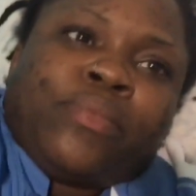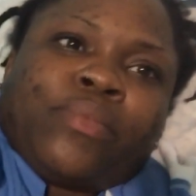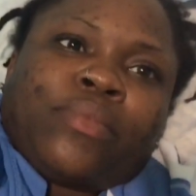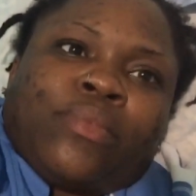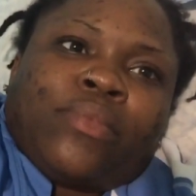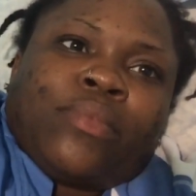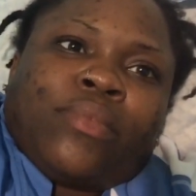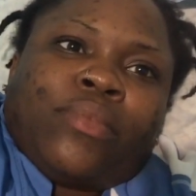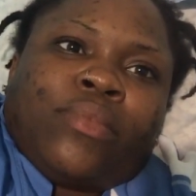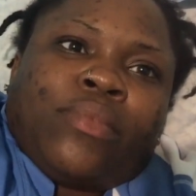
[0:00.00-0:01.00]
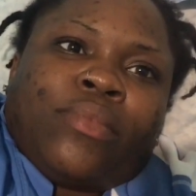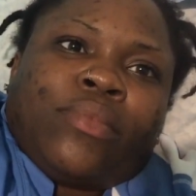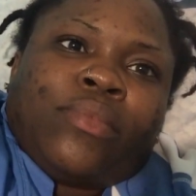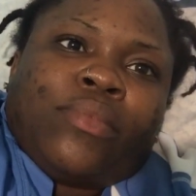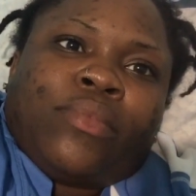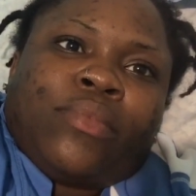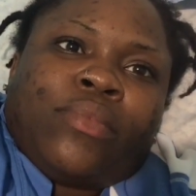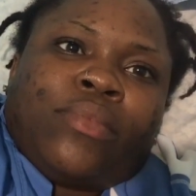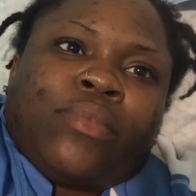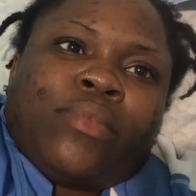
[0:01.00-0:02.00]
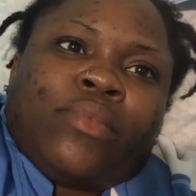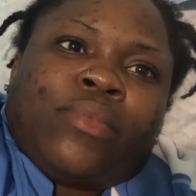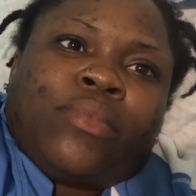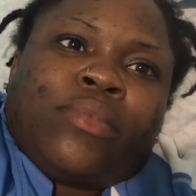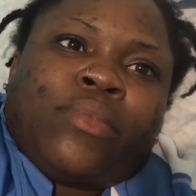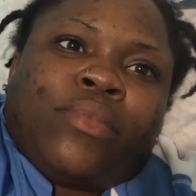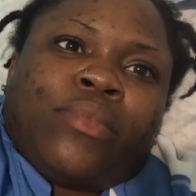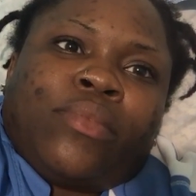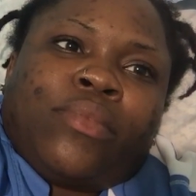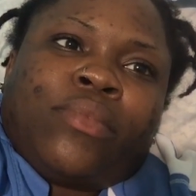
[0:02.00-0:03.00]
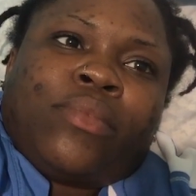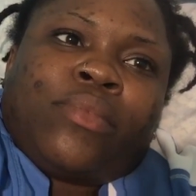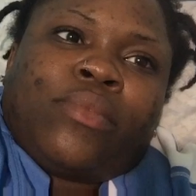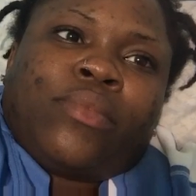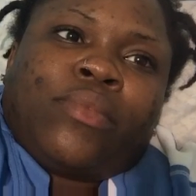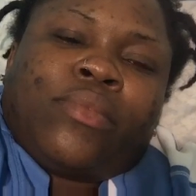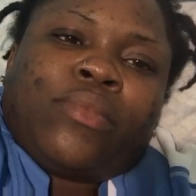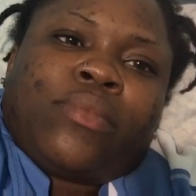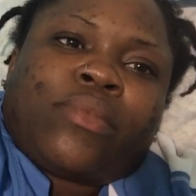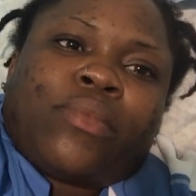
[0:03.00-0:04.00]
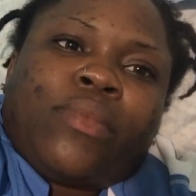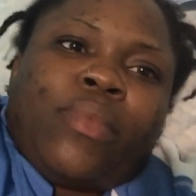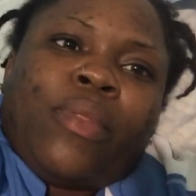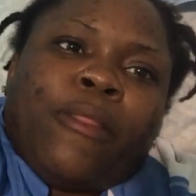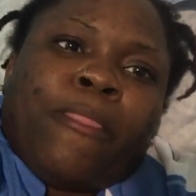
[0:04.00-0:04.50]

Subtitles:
No one is speaking in this clip.